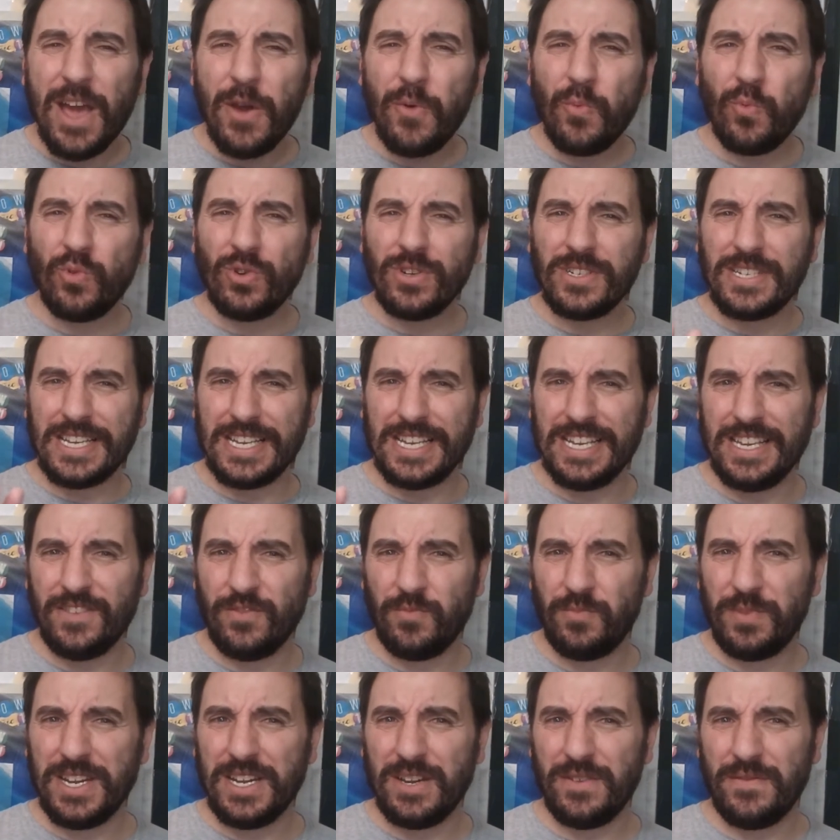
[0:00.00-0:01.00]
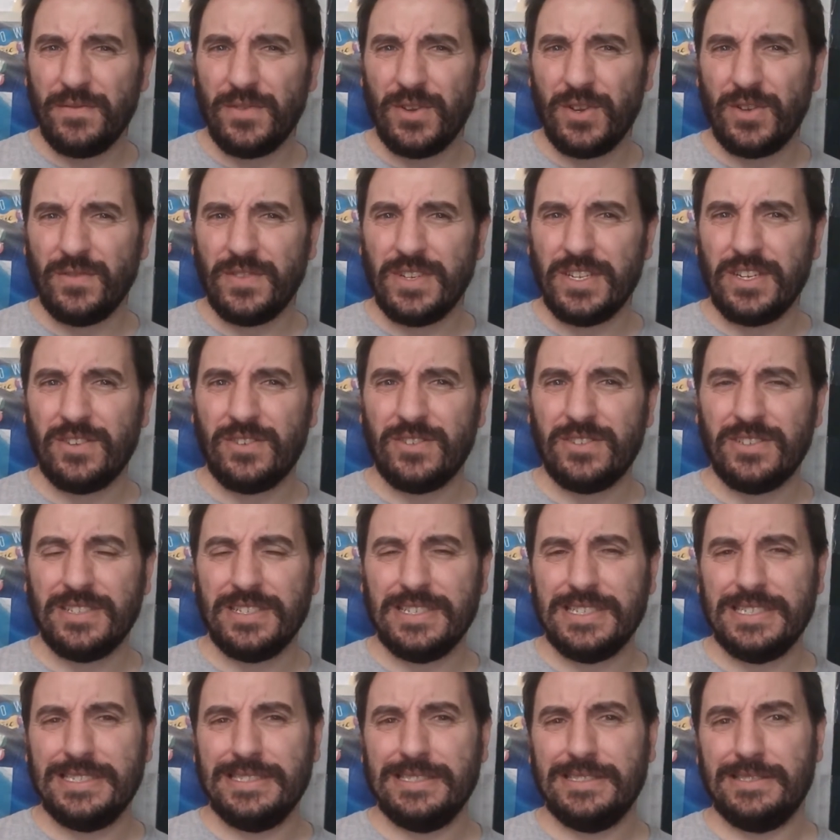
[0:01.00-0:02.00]
would he have been involved in all
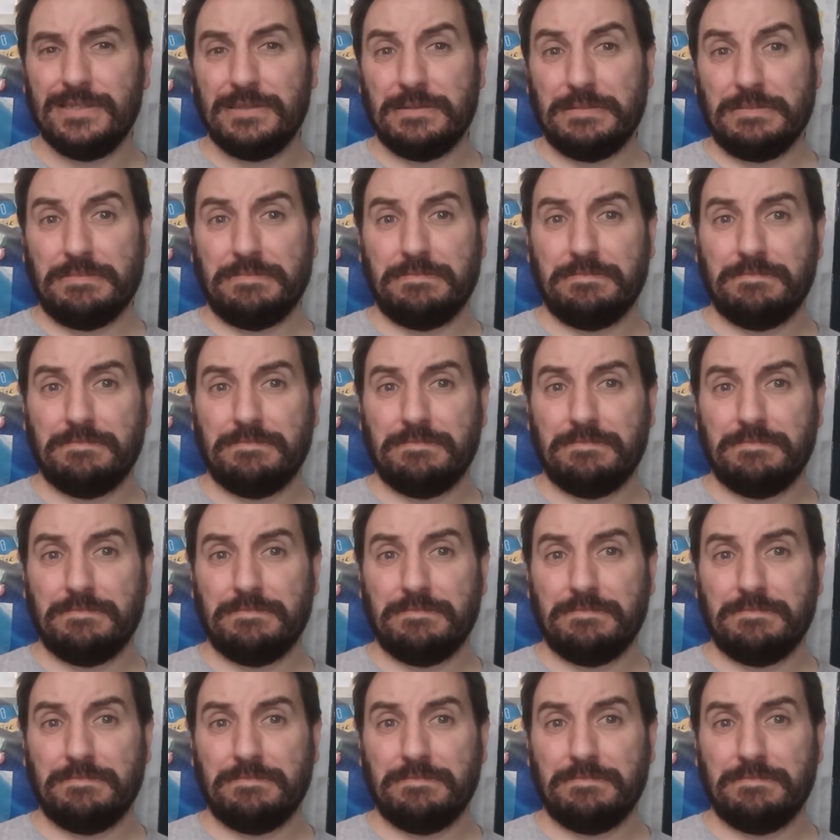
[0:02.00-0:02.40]
these?